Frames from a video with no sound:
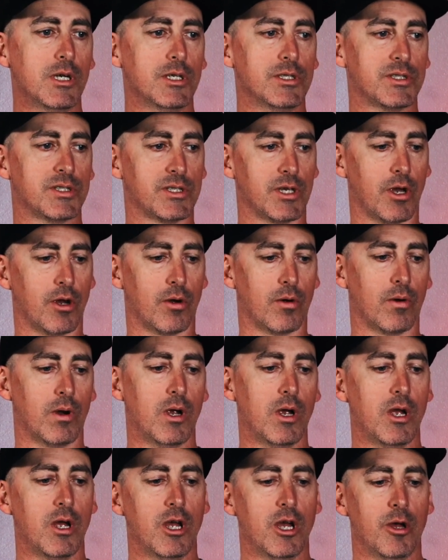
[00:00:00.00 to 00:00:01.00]

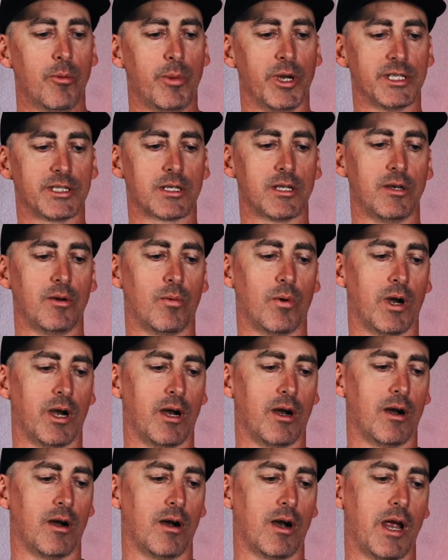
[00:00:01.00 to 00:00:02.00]
so basically,
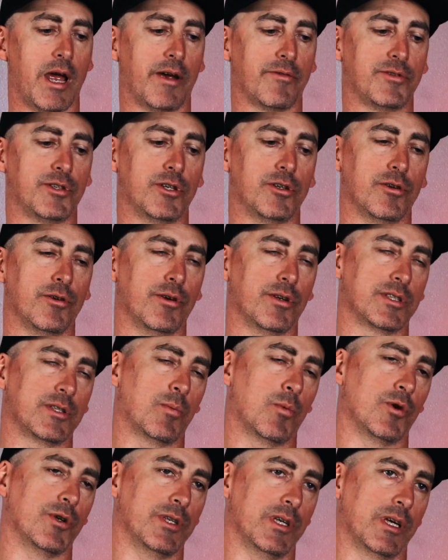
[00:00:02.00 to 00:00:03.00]
after doing
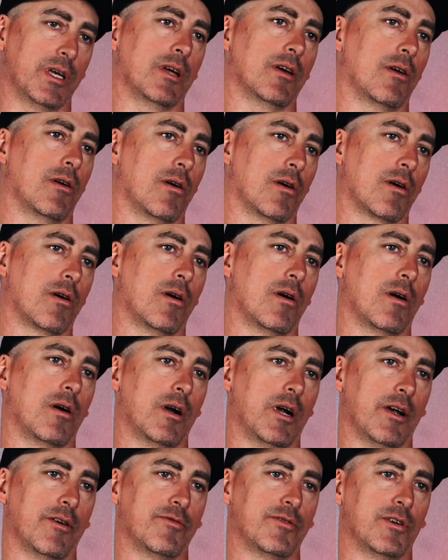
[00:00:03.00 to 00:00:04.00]
some more digging on our
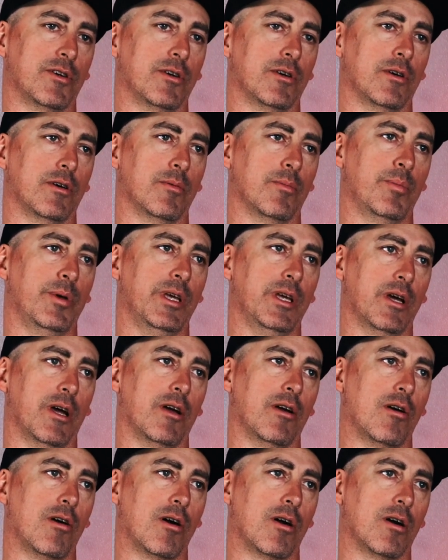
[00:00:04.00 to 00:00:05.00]
car after
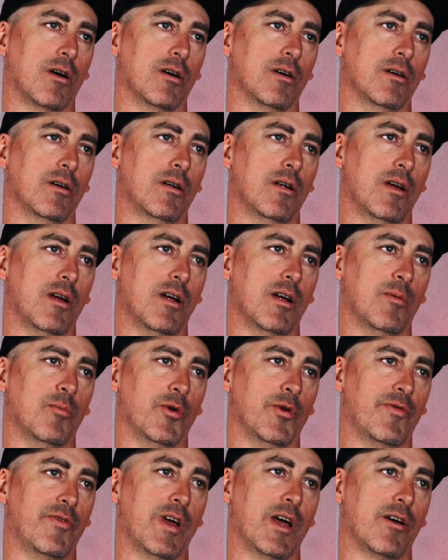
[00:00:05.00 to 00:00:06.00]
PIR,
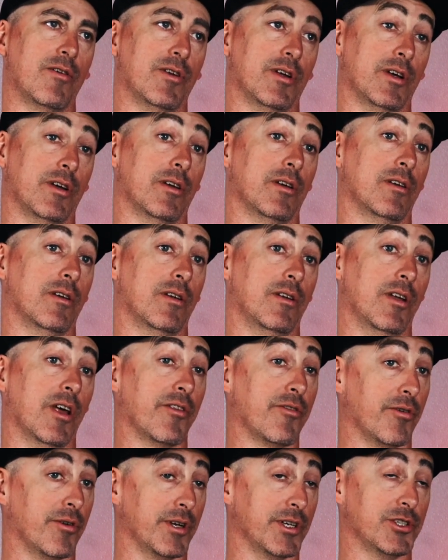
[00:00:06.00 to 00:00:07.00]
we found
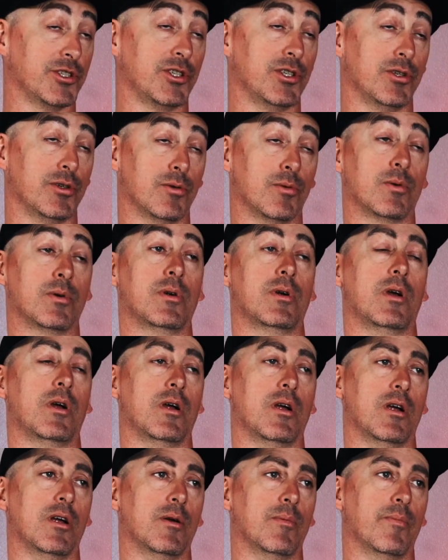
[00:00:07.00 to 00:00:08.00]
another issue.
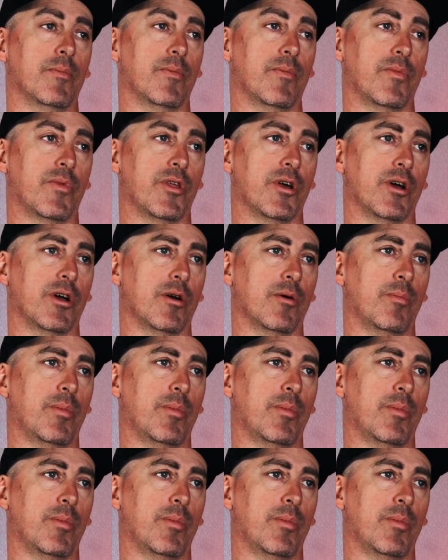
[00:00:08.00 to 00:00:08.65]
The